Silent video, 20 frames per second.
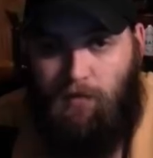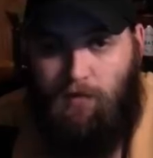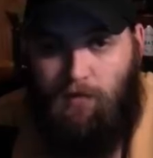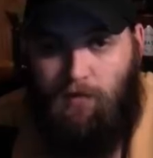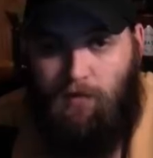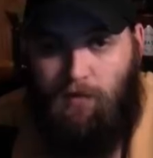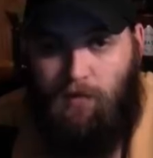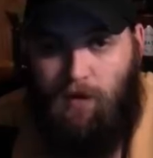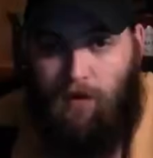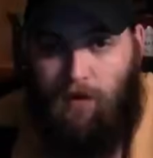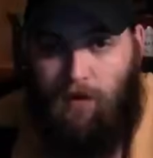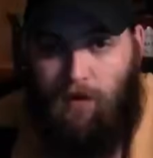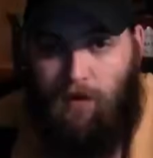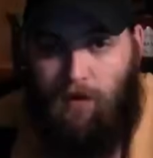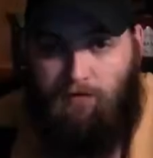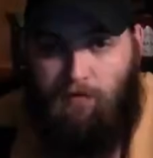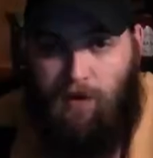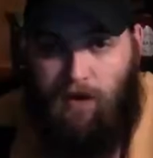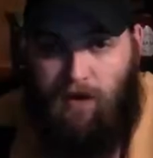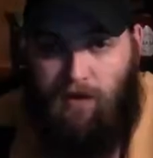I just
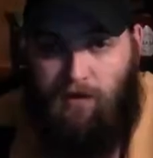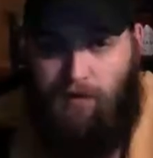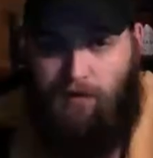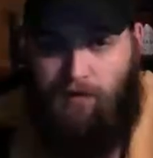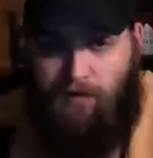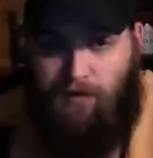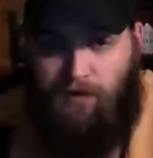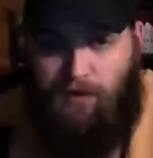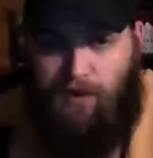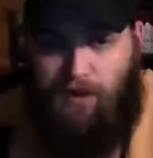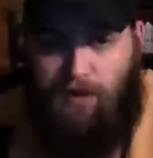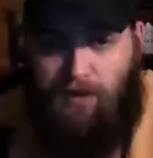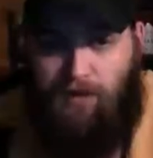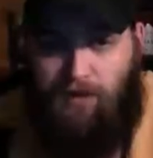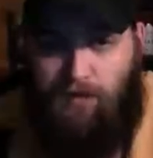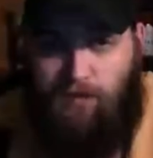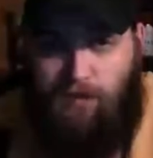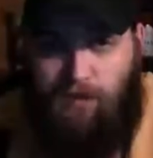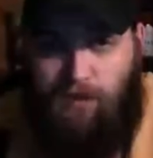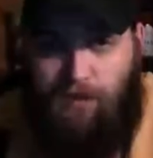made those seeds
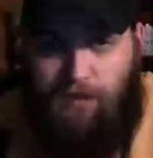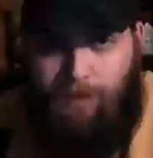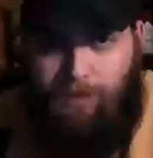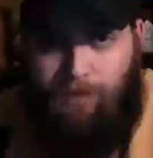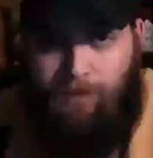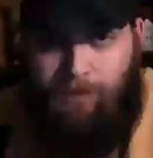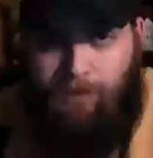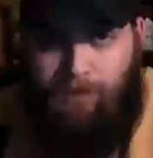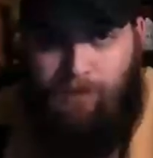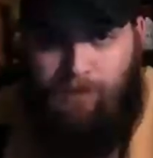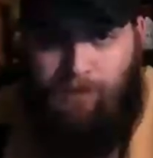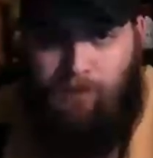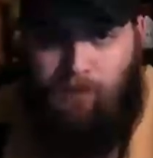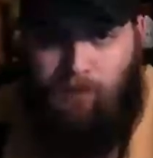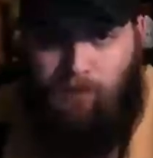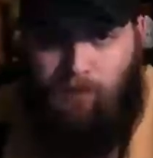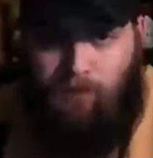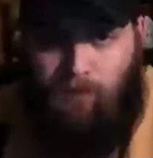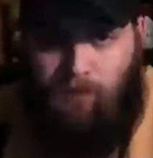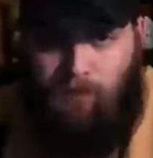earlier.
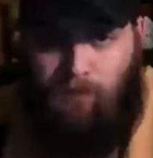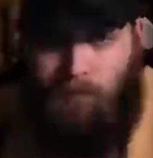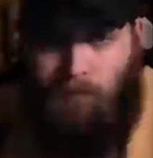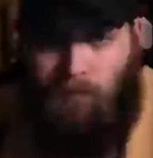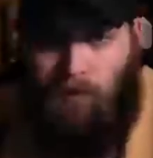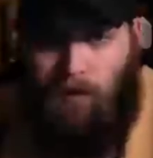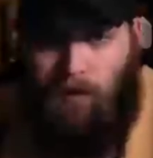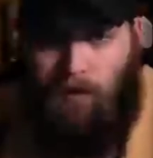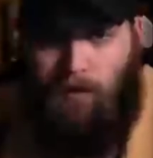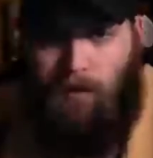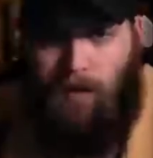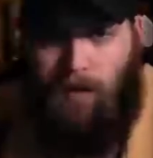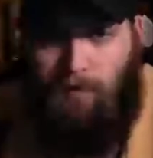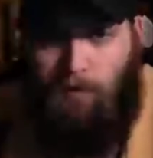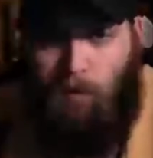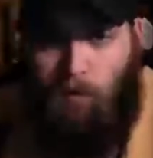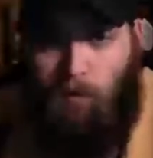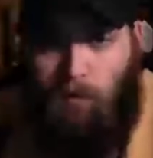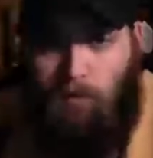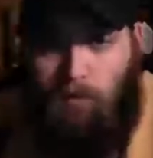Okay,
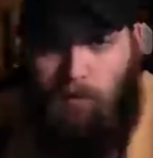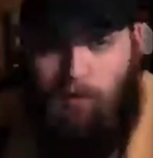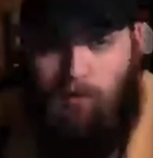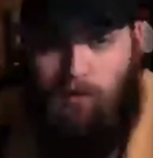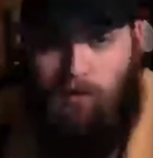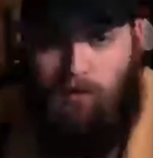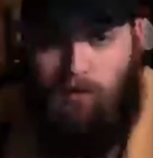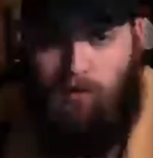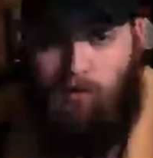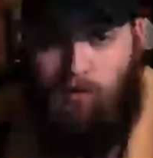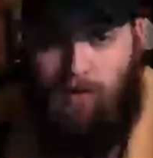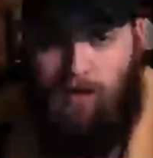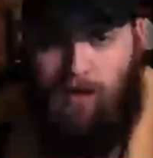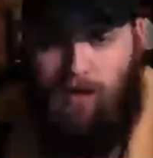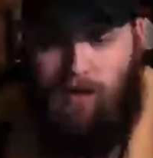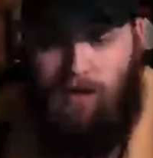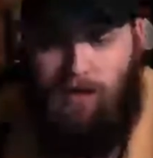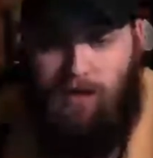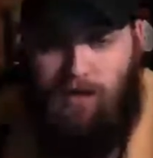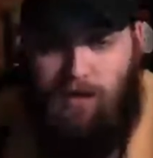but what we'll do is we'll take
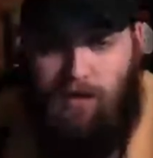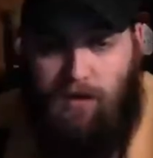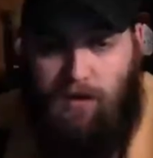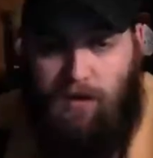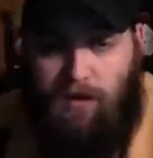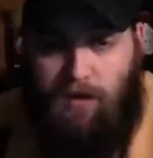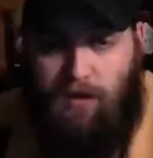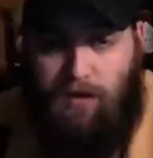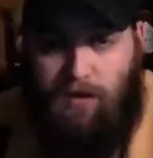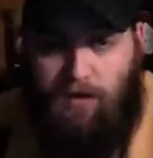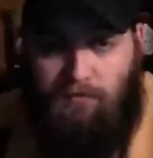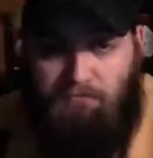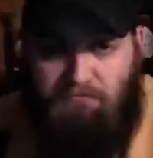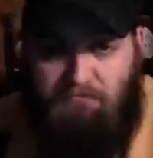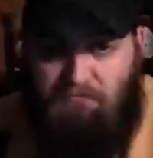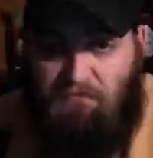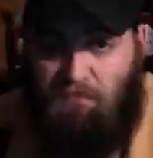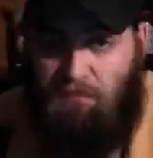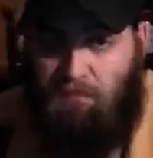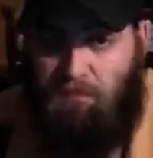these
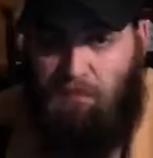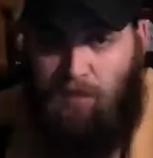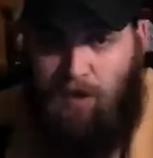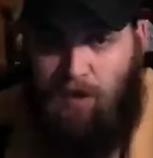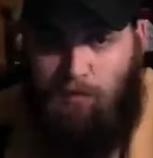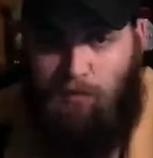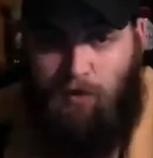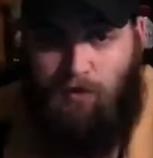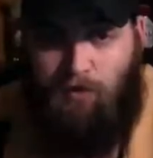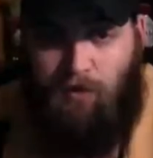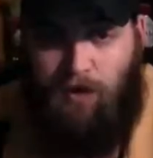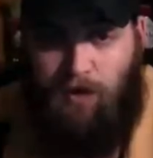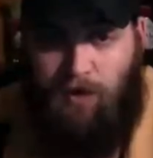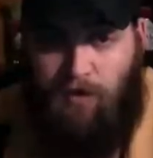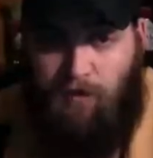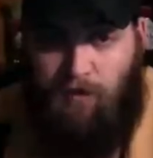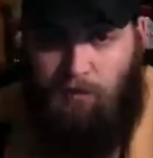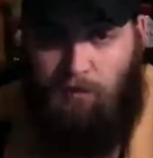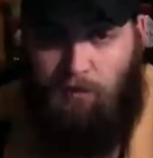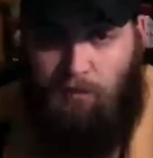put them over here,
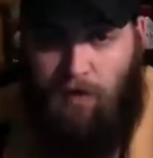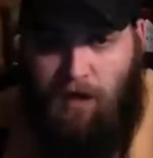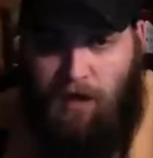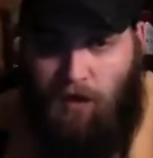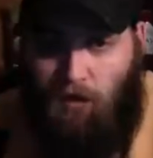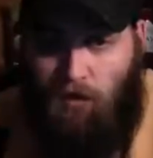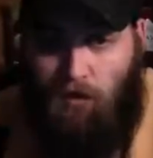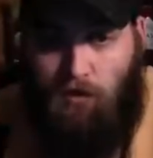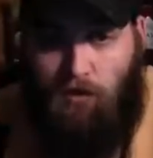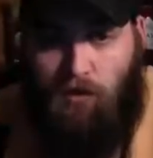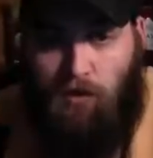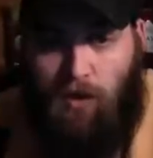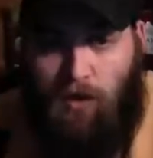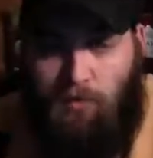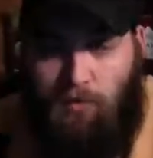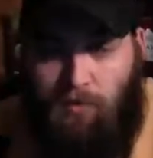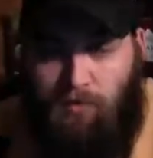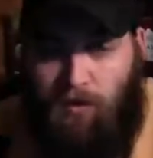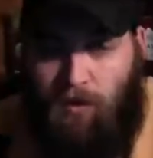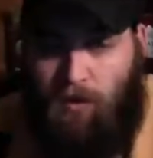make a whole crop
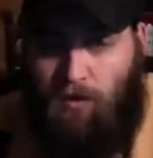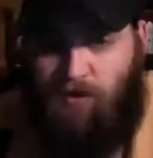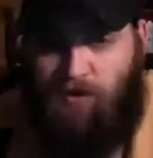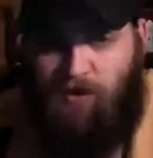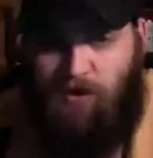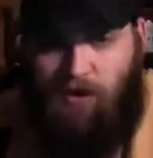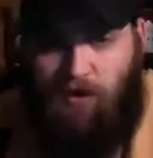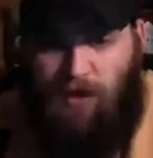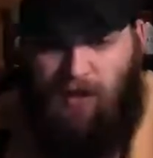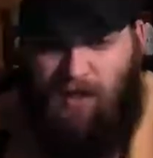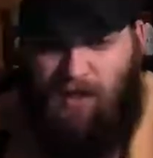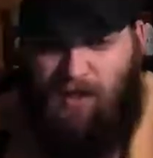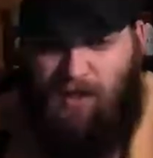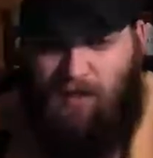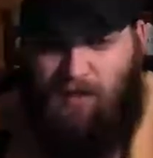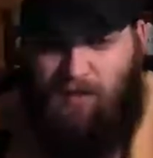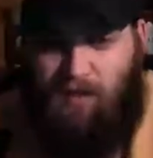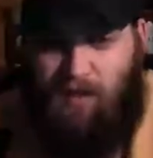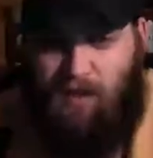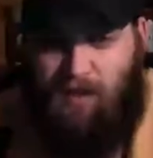of it. I'll let it sit
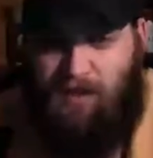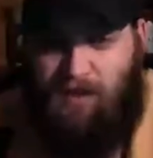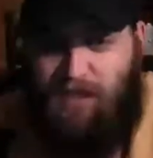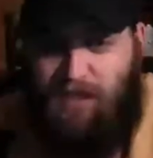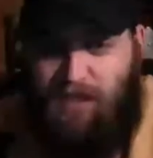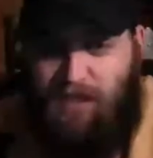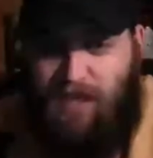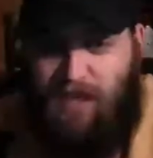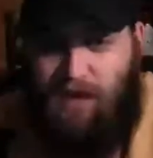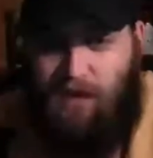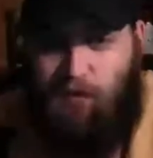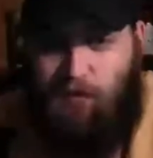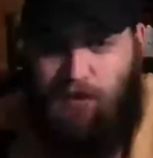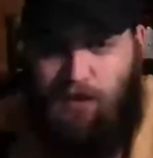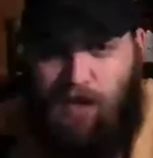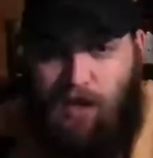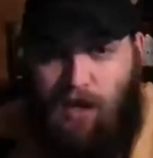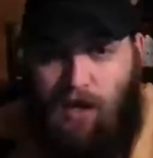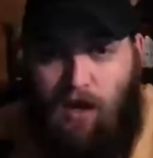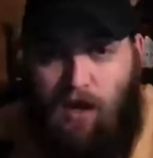for like 6 hours.
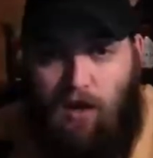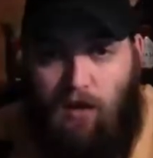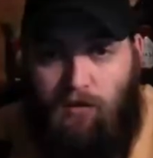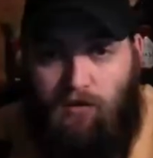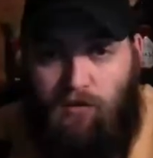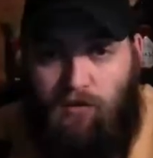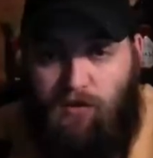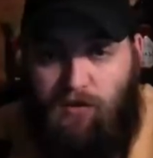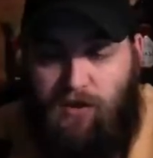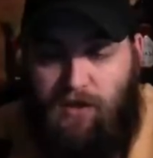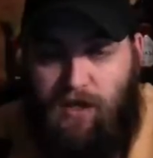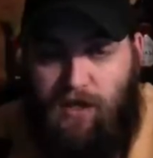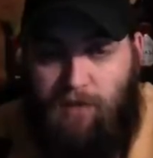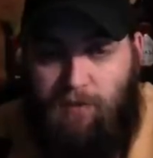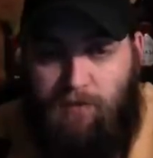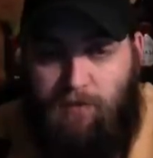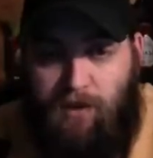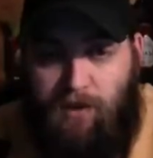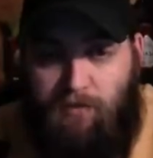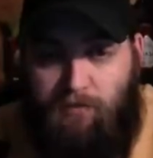I'll do the same
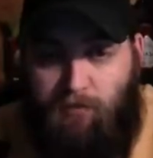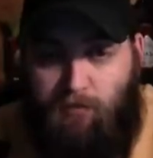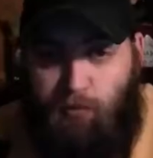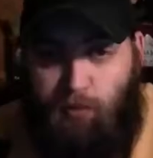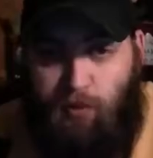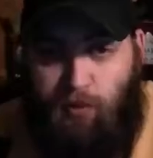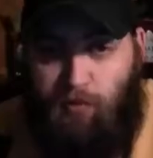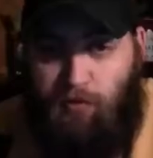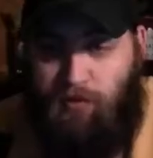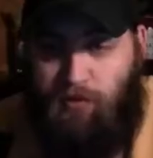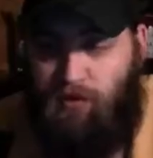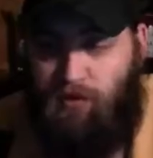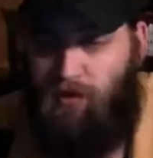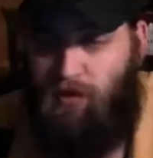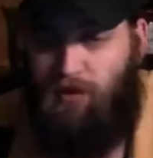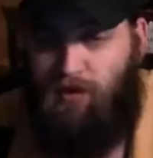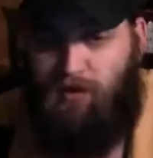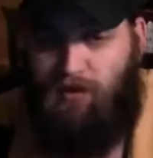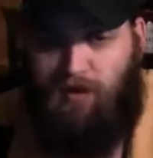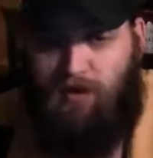thing for pearls, let
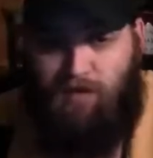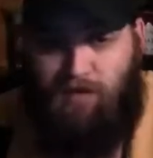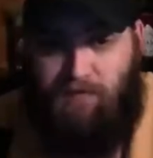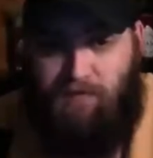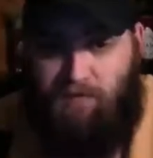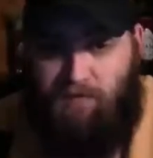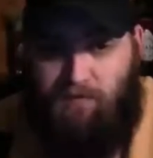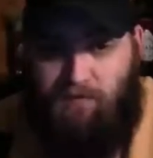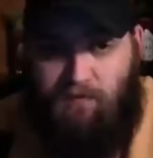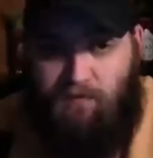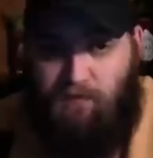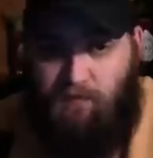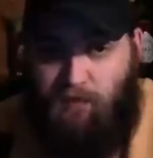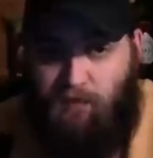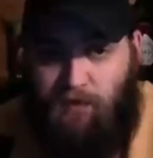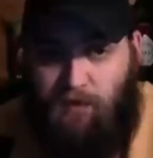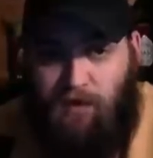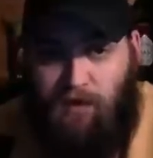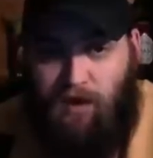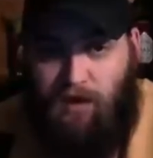it sit
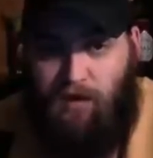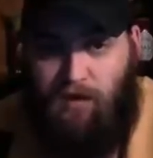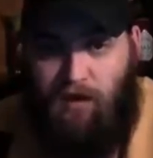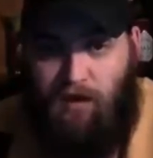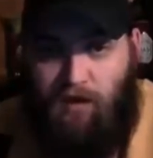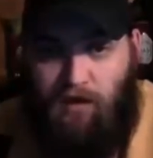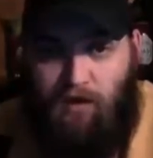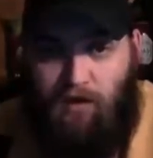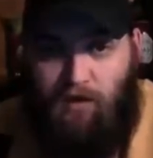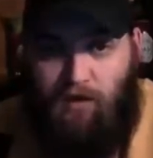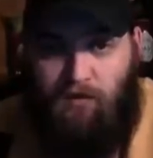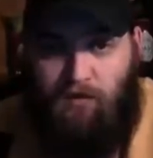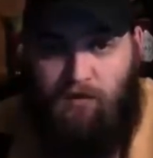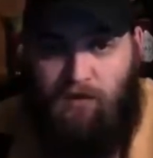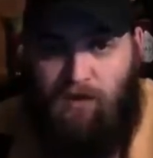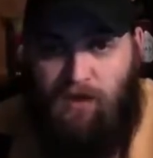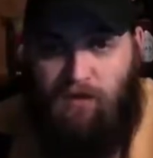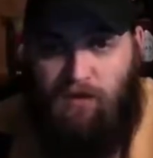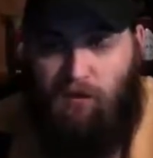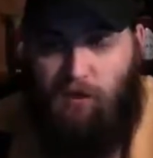for
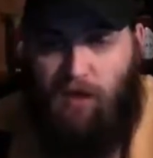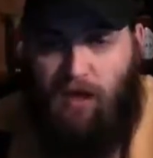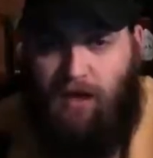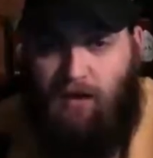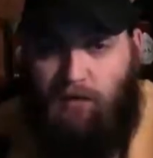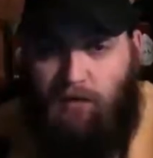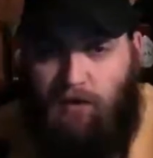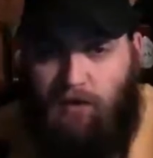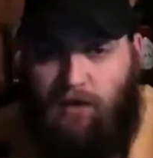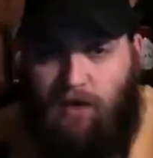several hours